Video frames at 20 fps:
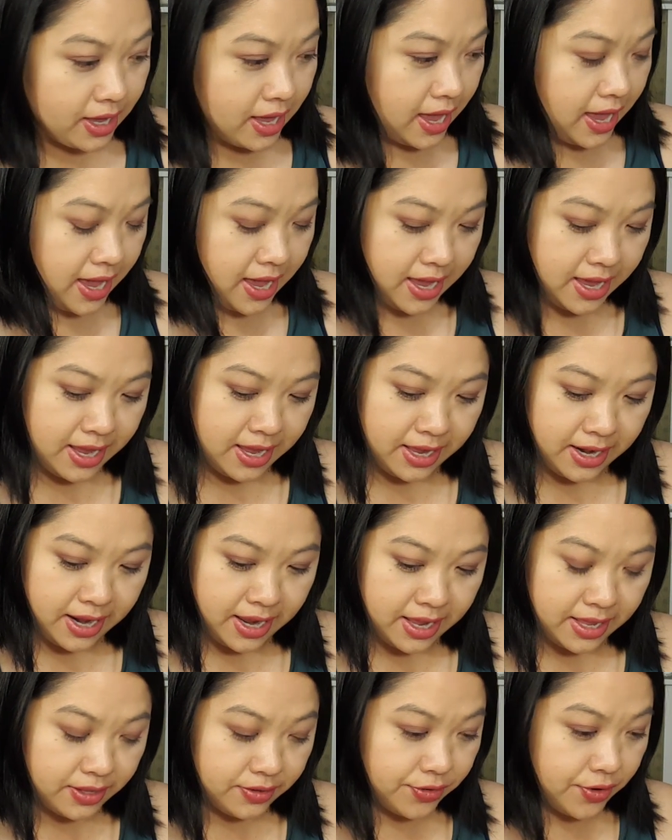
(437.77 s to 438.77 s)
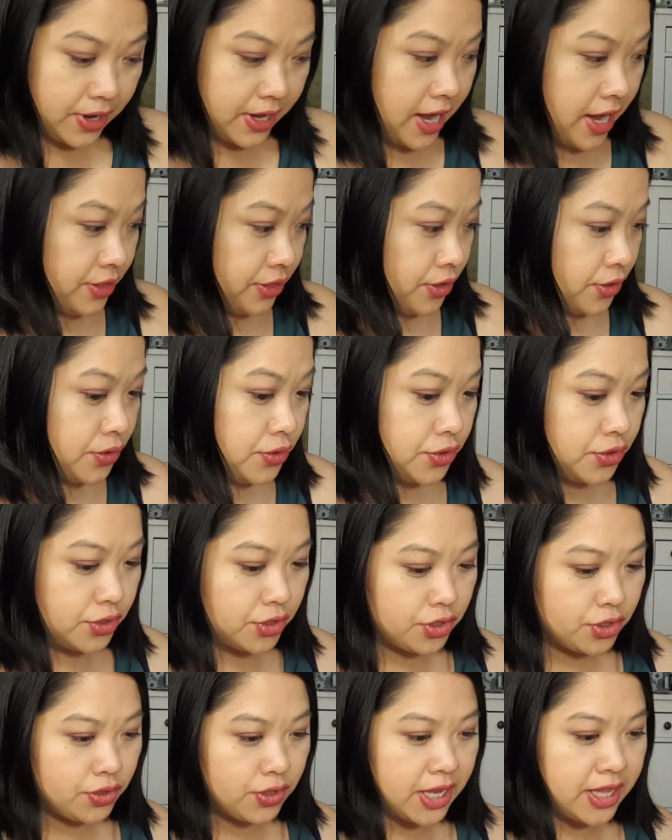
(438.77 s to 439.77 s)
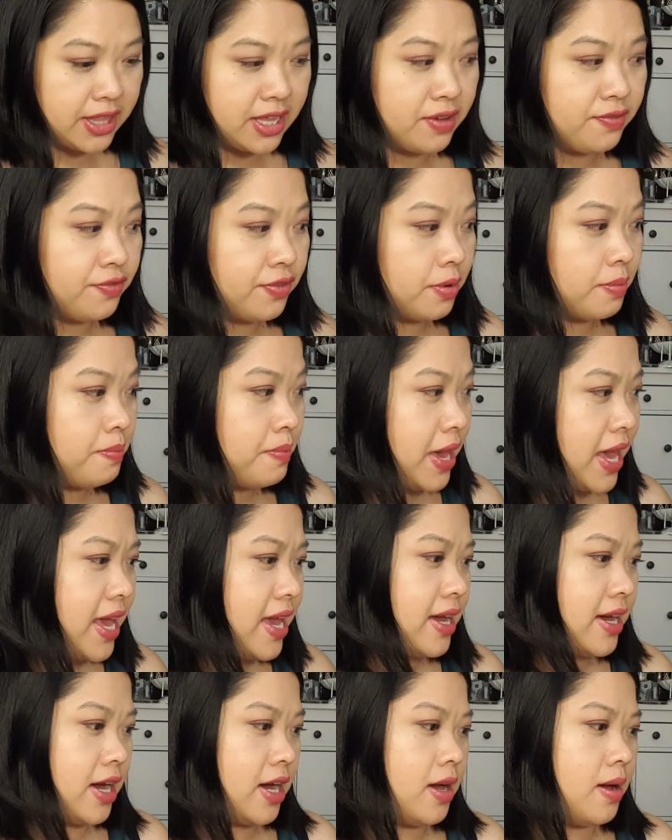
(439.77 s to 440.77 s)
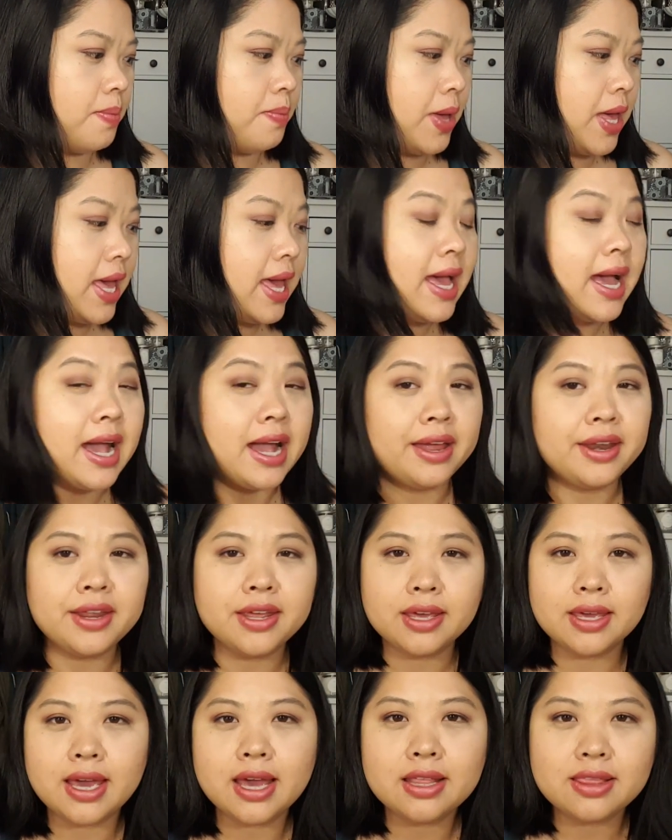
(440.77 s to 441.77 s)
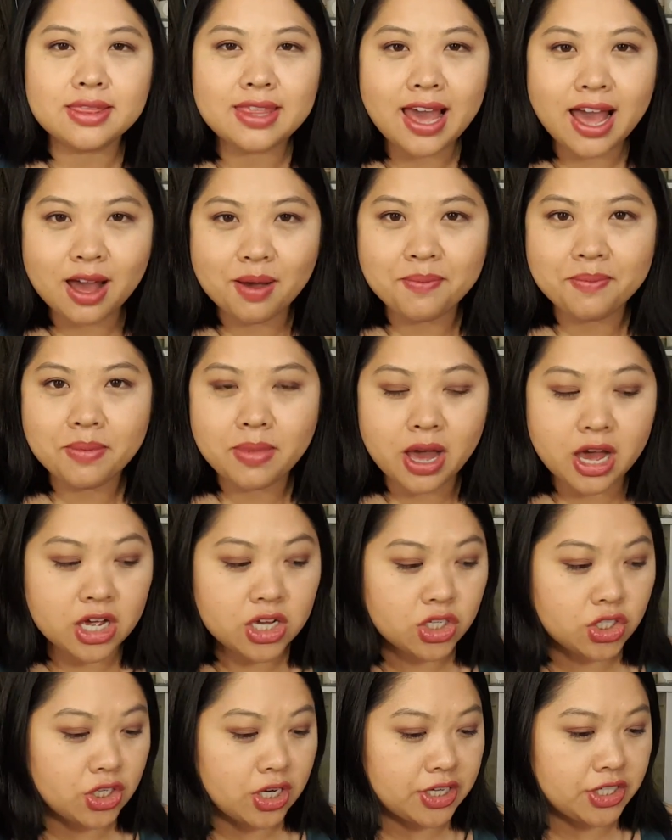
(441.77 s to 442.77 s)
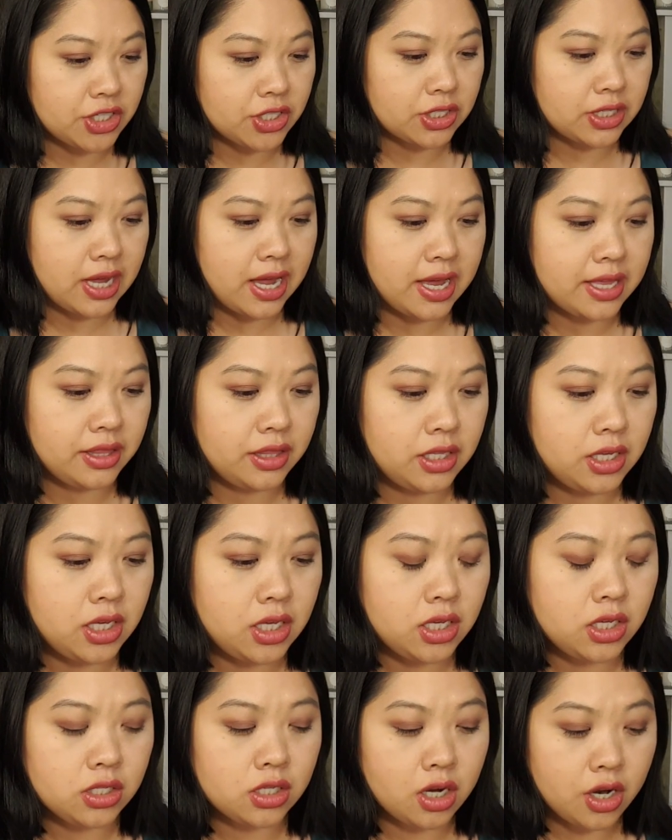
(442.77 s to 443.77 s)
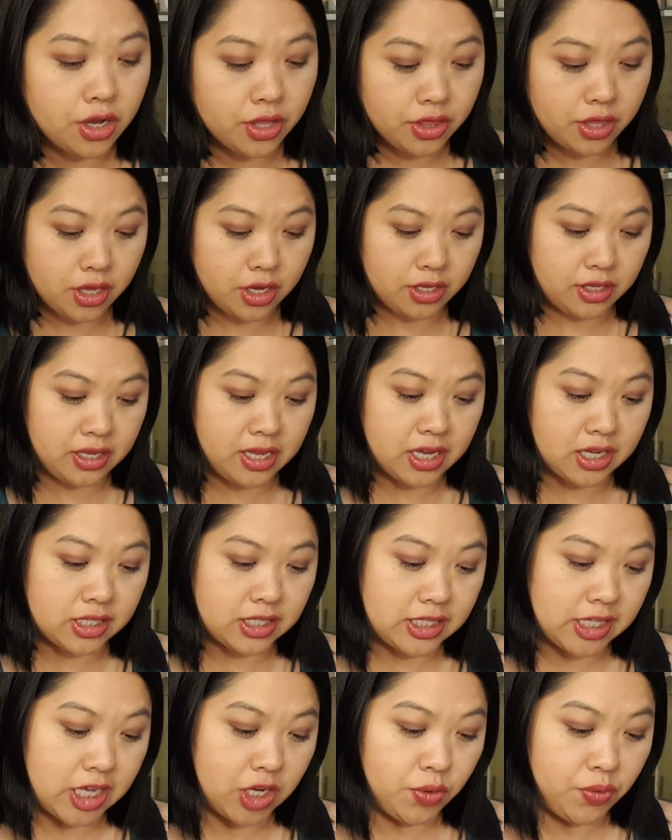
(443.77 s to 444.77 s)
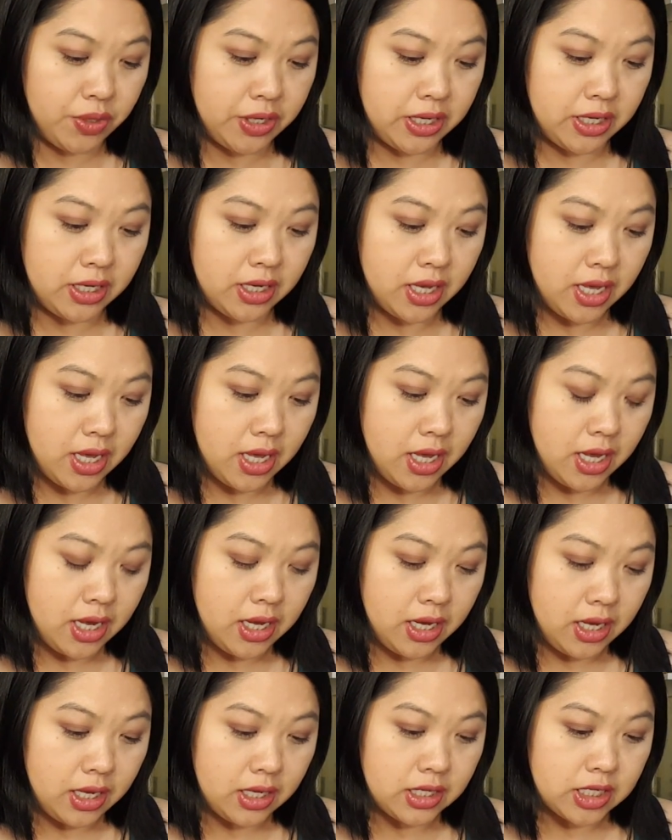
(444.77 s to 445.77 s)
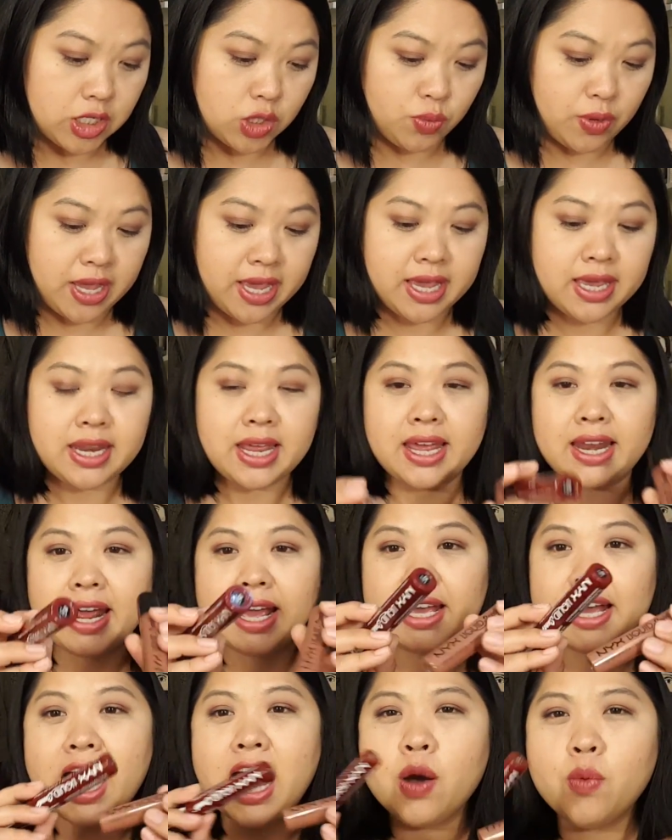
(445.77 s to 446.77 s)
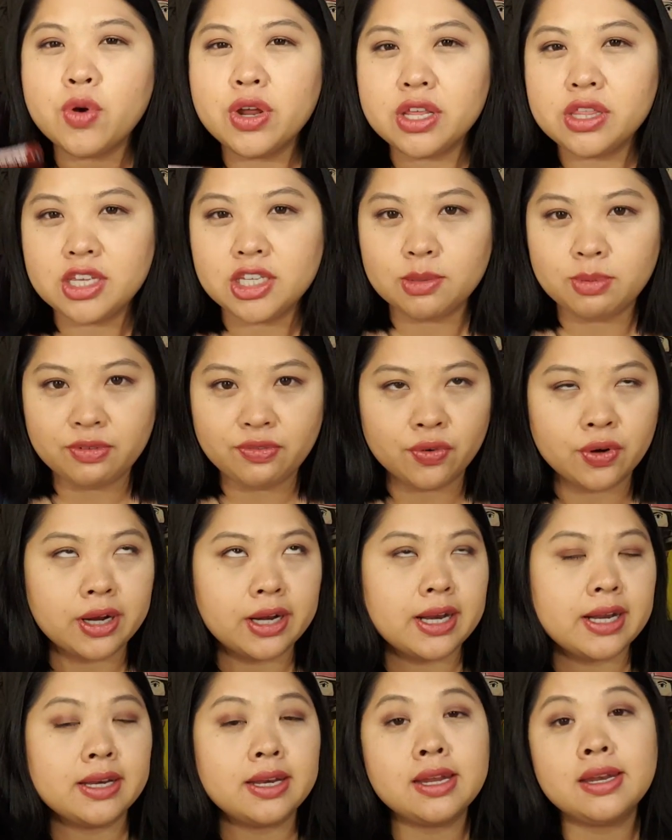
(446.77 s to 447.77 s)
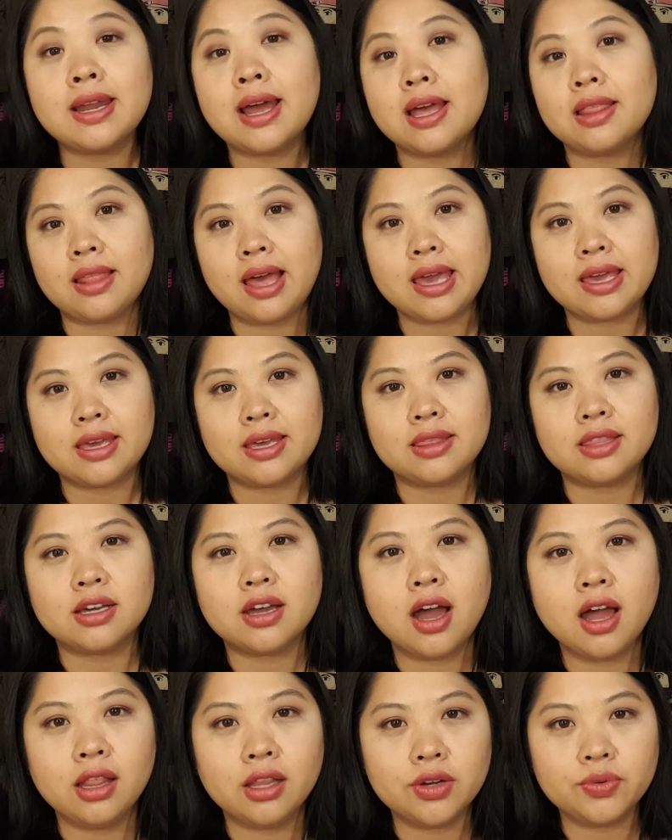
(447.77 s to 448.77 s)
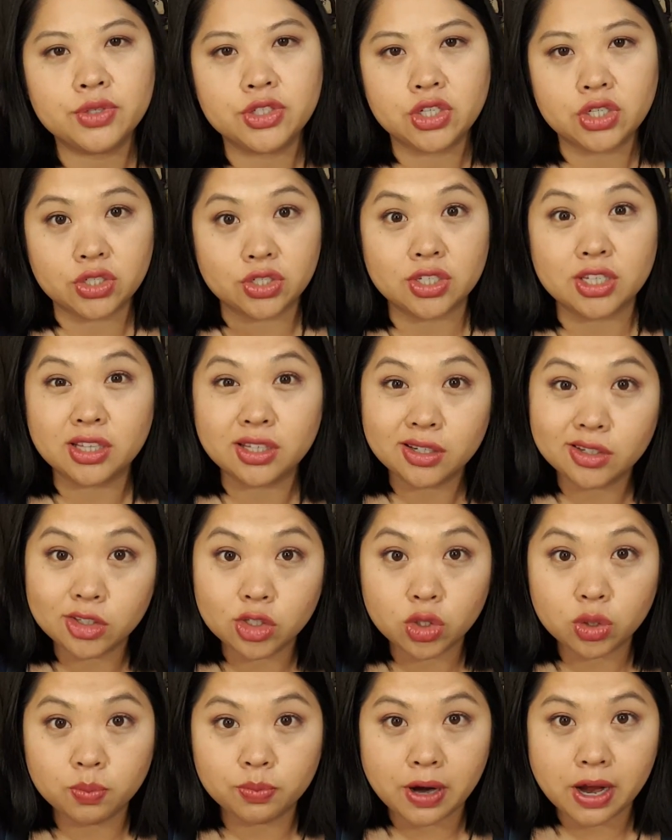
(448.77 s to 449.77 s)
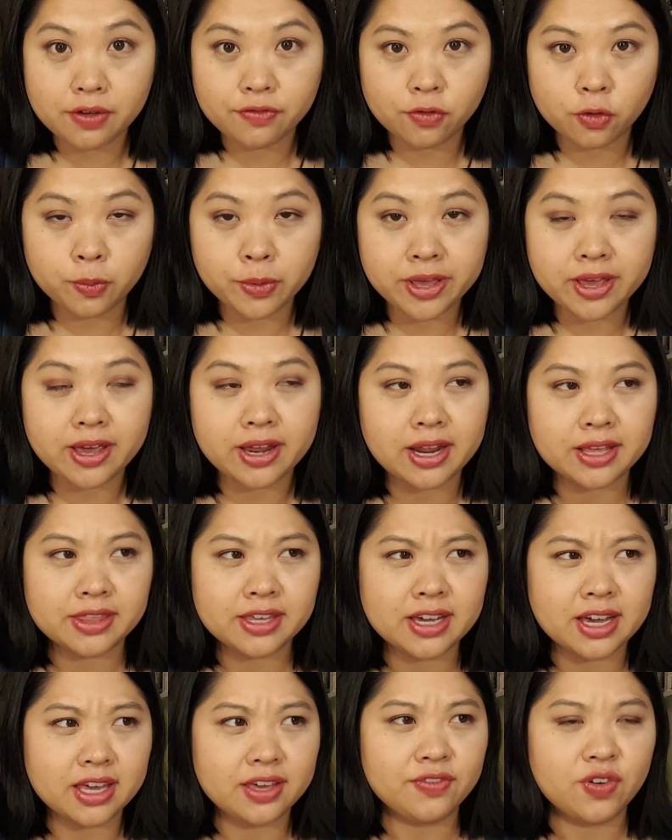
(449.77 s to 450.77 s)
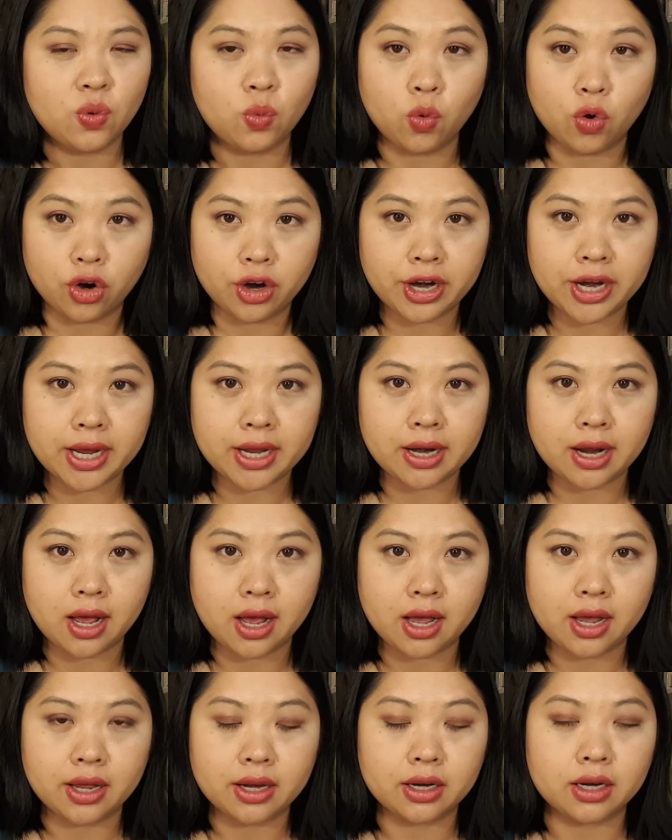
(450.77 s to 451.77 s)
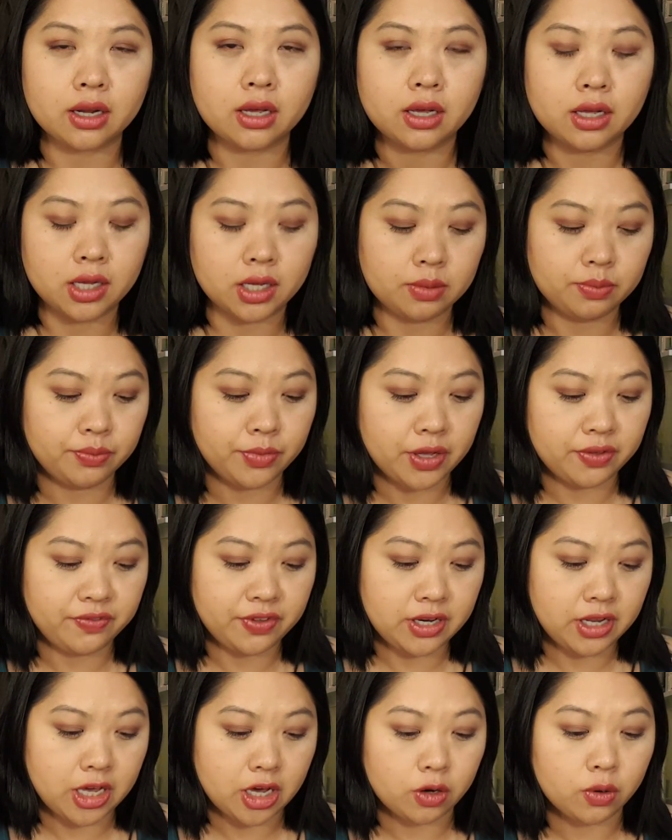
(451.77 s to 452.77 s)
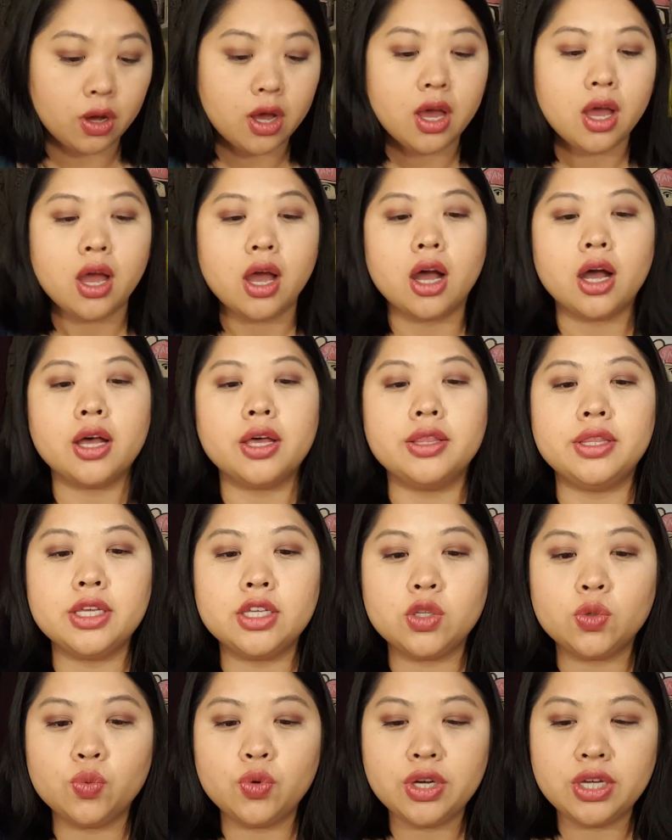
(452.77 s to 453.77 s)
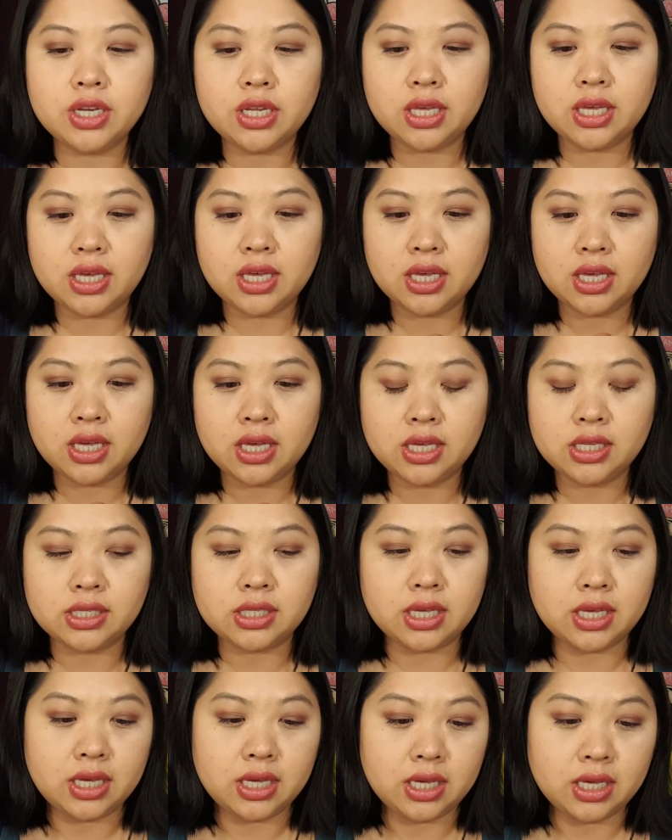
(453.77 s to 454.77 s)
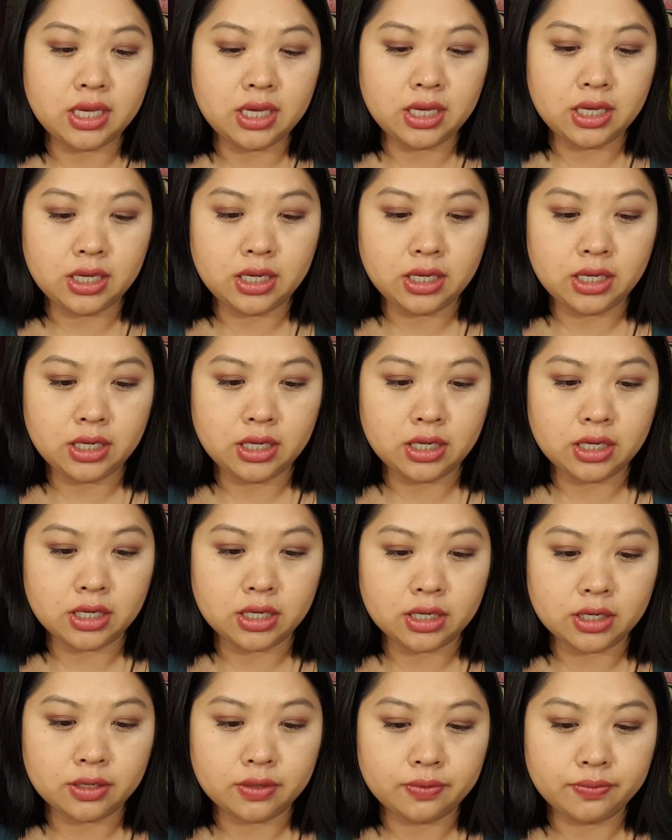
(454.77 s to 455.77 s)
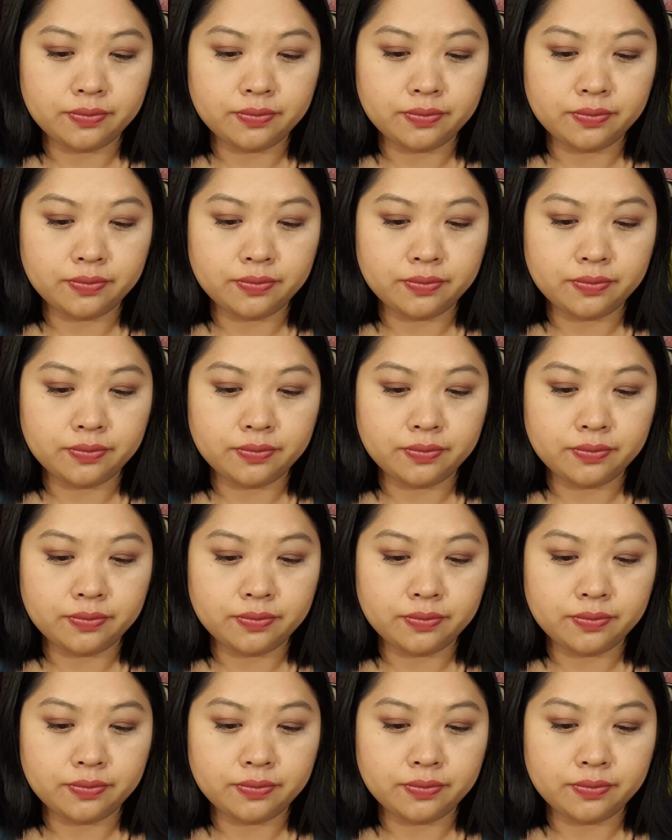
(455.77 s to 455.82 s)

And I, so I got those two. And then for makeup, I didn't get that much. I just got, these are the NYX Liquid suede and I got one of these before and I did not like it the color was just a little too bright for me and I think I even wore it on um, a video uh, this one is in